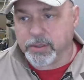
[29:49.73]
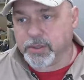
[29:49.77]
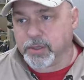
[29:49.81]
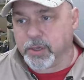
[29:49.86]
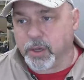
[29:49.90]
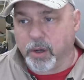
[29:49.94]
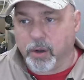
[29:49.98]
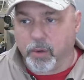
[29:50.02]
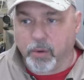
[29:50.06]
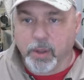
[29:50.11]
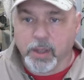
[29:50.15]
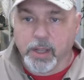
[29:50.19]

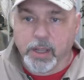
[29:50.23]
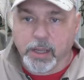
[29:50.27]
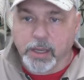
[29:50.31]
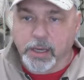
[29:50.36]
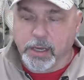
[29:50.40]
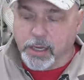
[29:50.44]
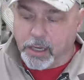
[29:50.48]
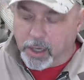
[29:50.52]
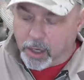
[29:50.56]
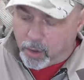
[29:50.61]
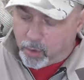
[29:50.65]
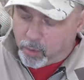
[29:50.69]
So,
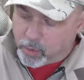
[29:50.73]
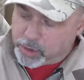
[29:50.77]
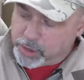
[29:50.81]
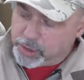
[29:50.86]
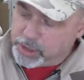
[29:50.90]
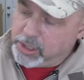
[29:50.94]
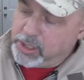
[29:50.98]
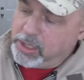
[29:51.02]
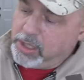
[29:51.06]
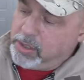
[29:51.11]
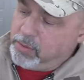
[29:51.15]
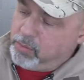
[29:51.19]
you know,
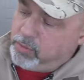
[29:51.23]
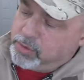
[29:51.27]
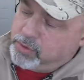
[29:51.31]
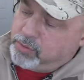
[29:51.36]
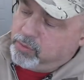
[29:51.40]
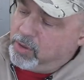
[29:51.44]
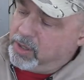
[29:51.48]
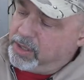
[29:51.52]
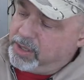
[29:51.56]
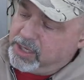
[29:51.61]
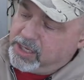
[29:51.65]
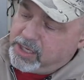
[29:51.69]
she was
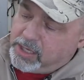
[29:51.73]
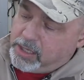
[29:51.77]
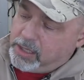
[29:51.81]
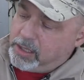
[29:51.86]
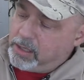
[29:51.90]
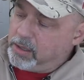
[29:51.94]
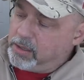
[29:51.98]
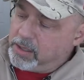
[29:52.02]
really keen